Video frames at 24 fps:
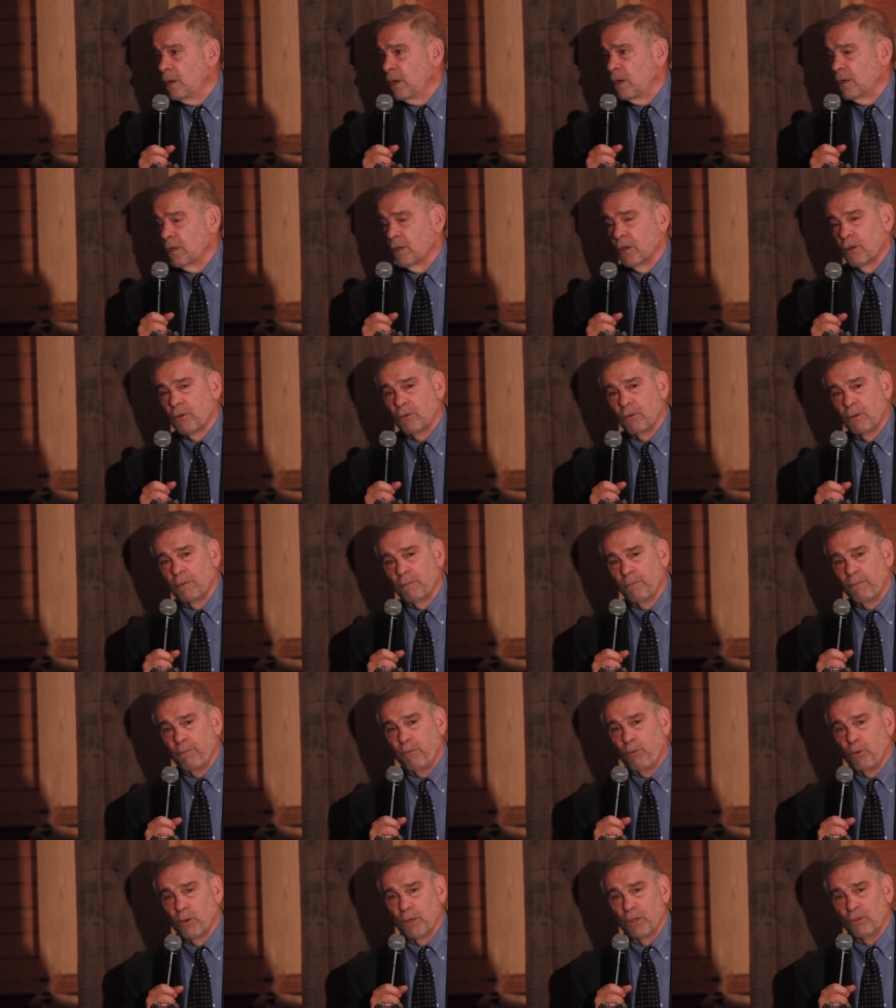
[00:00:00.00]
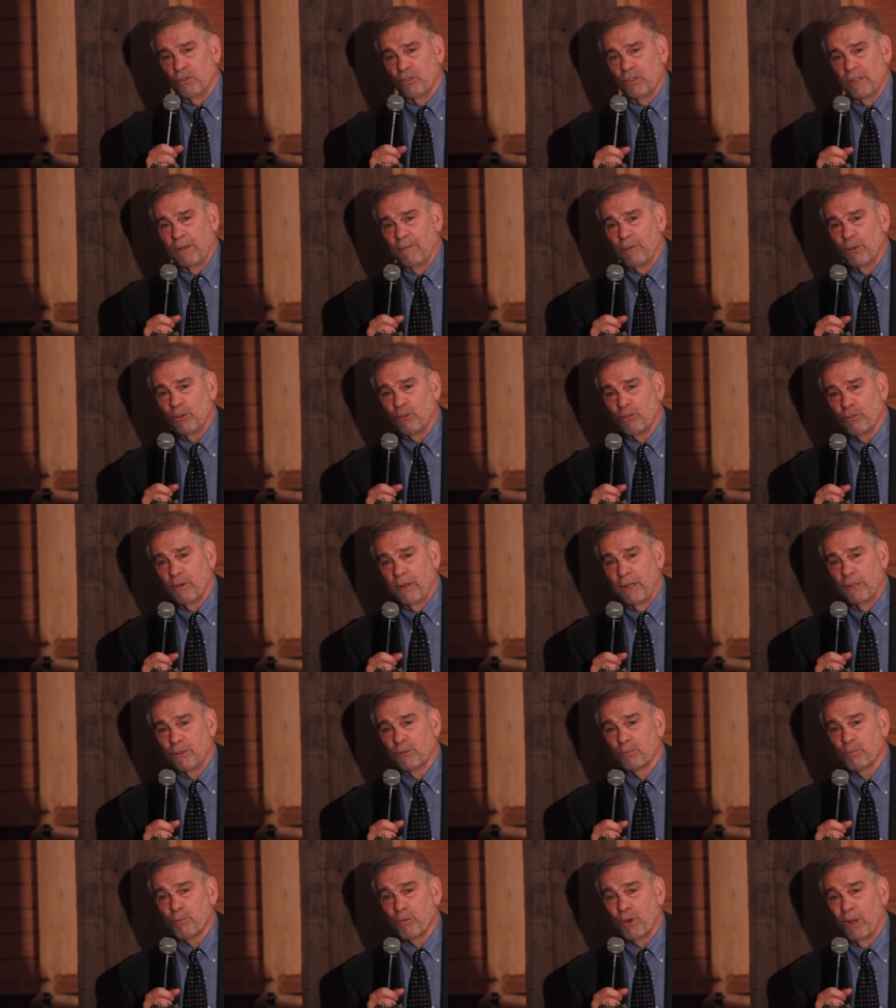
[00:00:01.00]
on 147
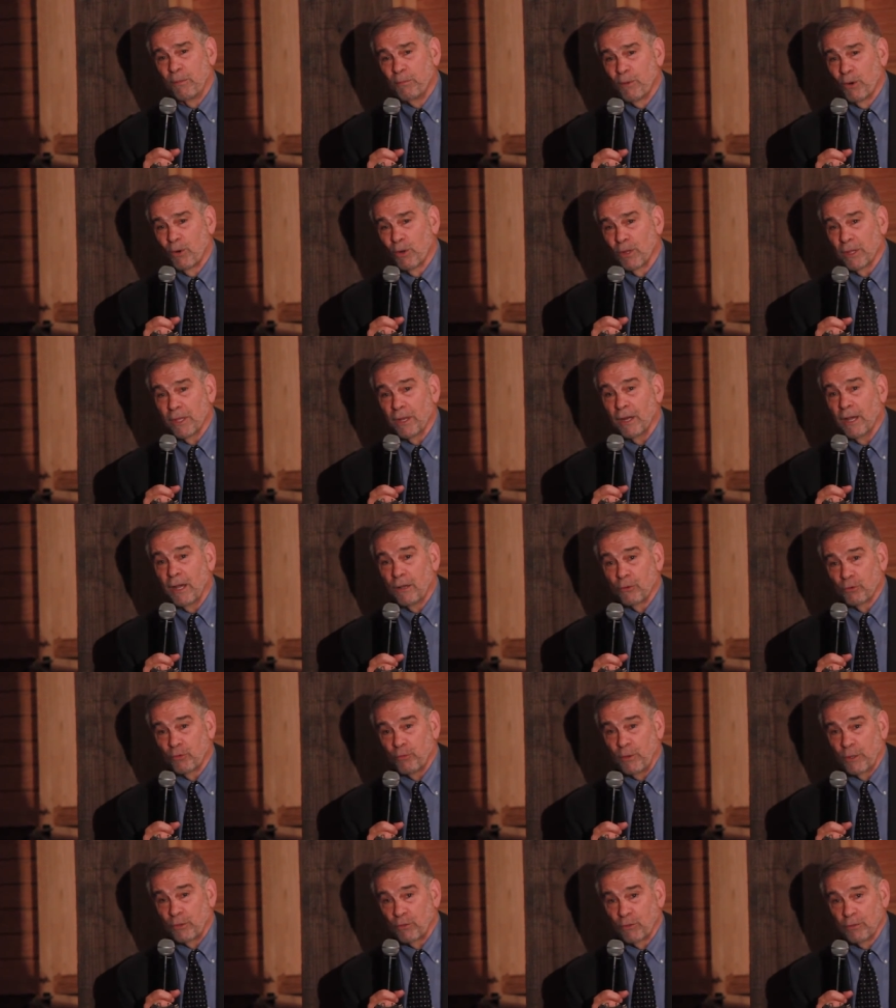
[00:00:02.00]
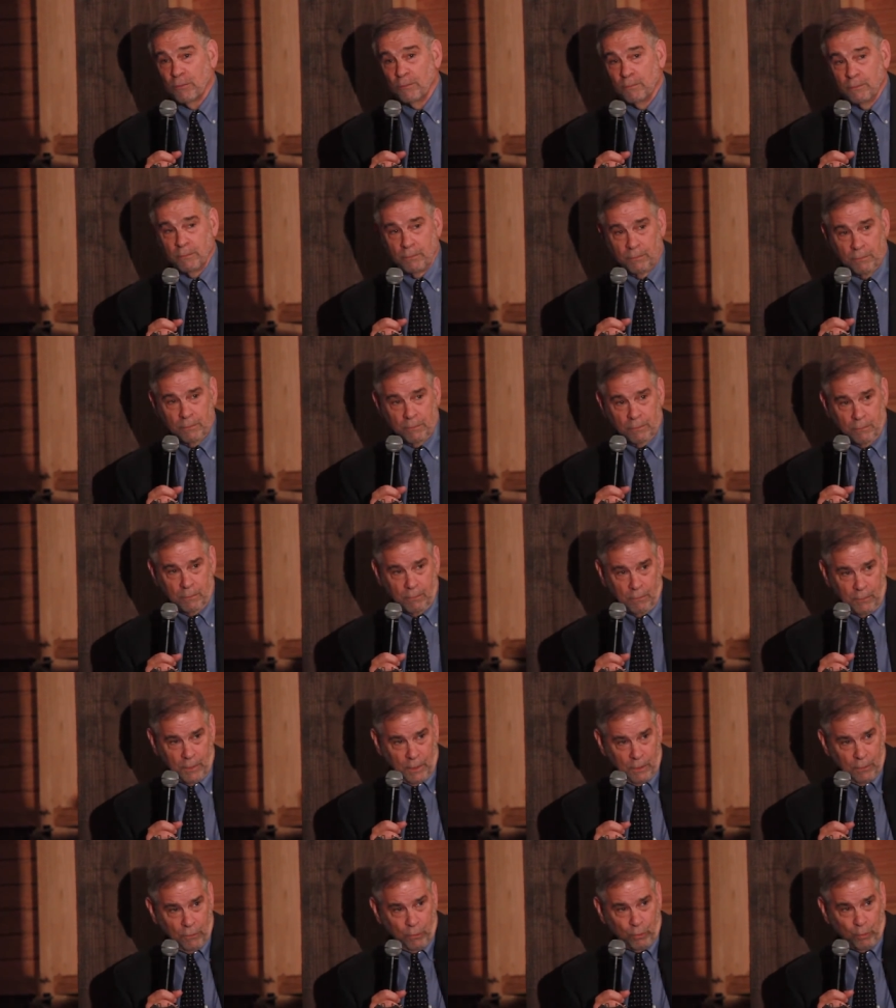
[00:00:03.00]
trains, primarily to Auschwitz.
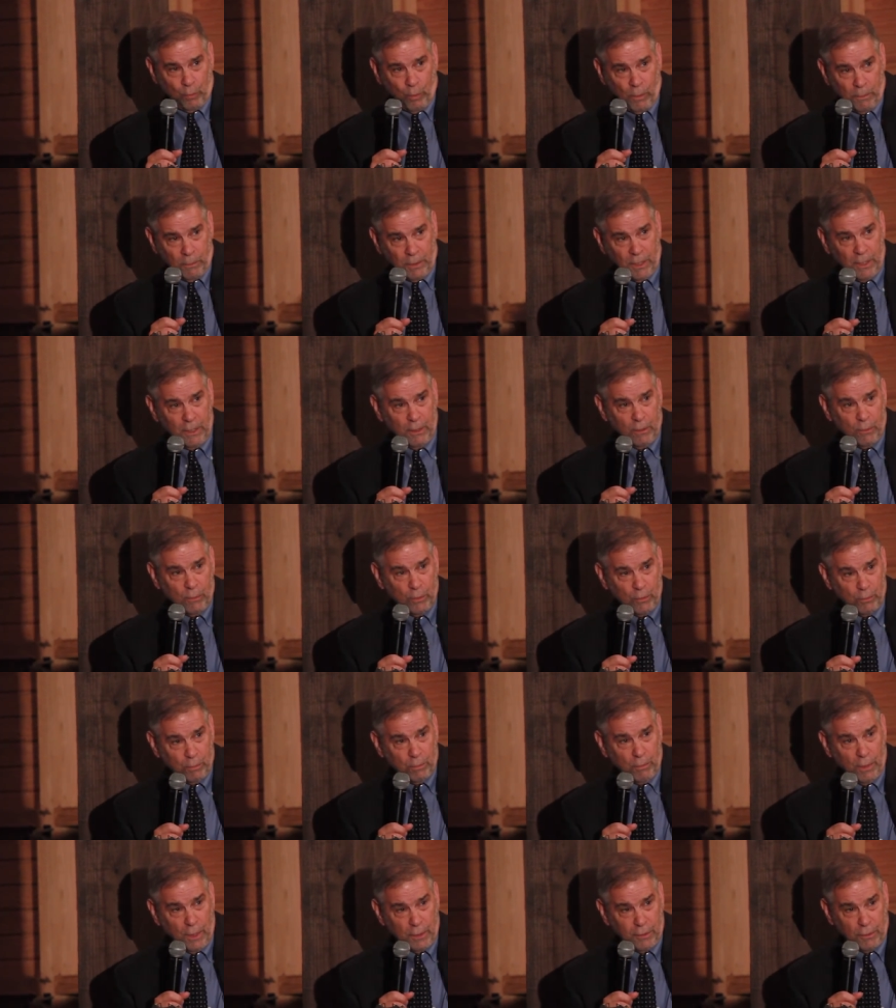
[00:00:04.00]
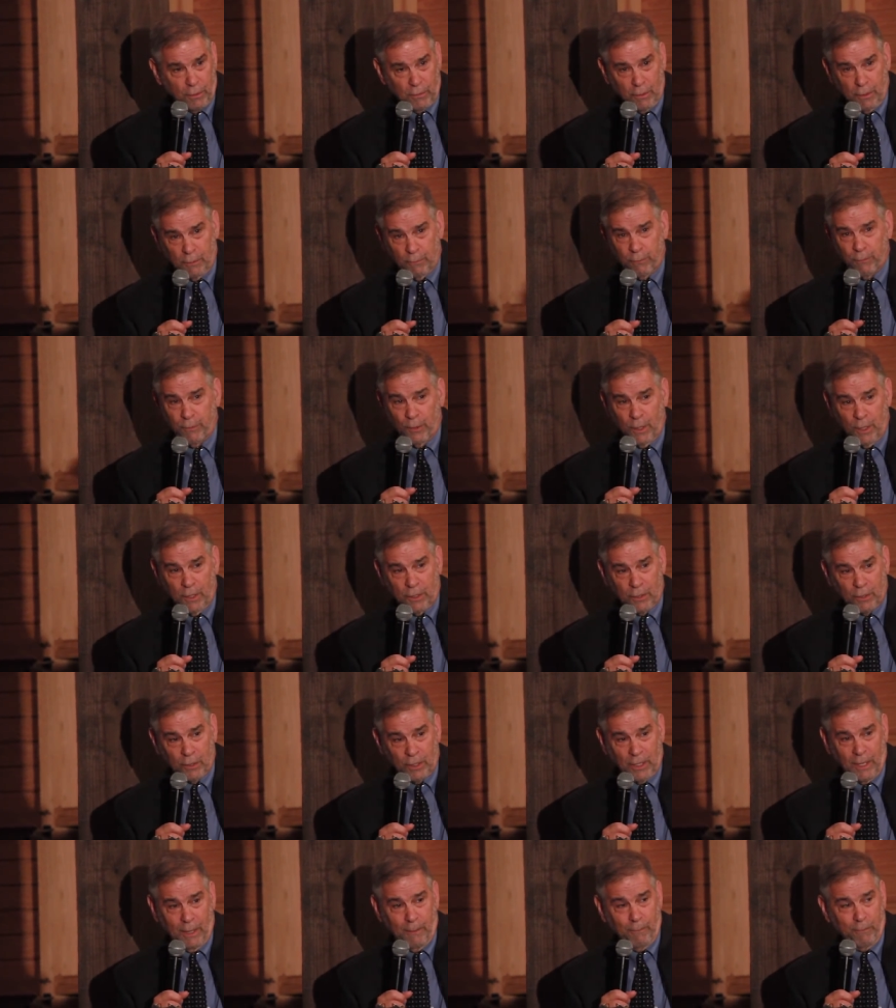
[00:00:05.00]
There was a woman here whose mother and father
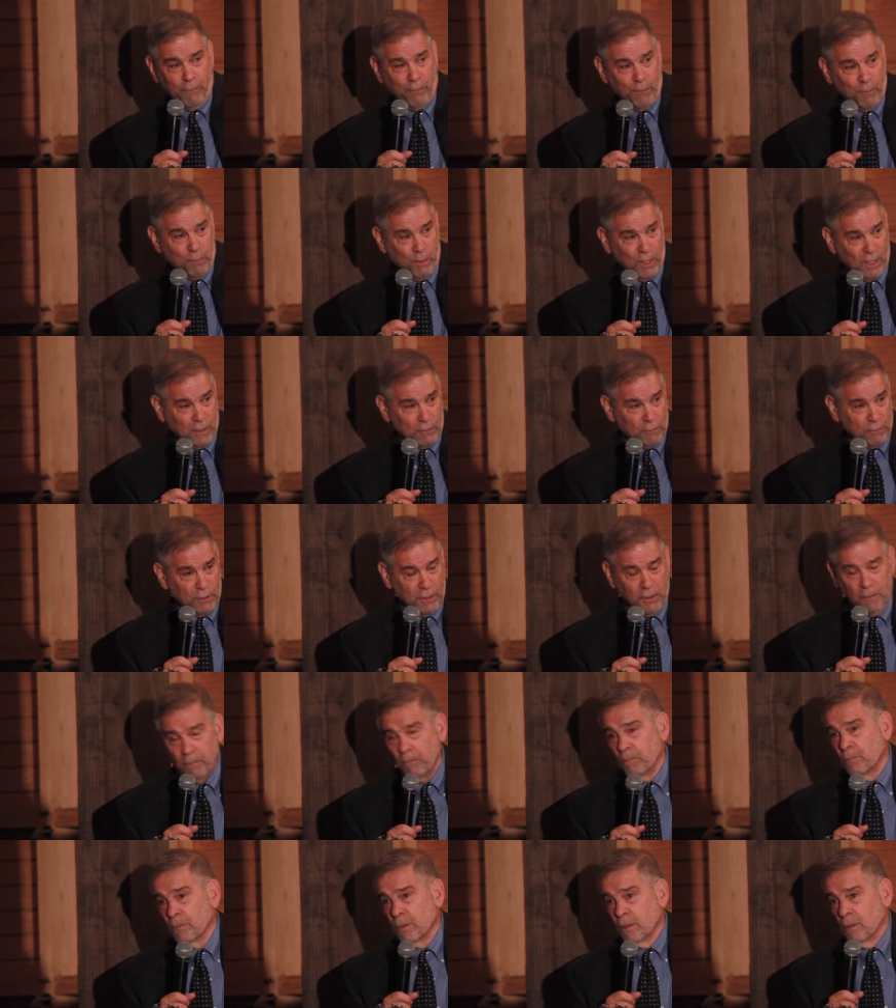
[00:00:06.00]
came from Hungary.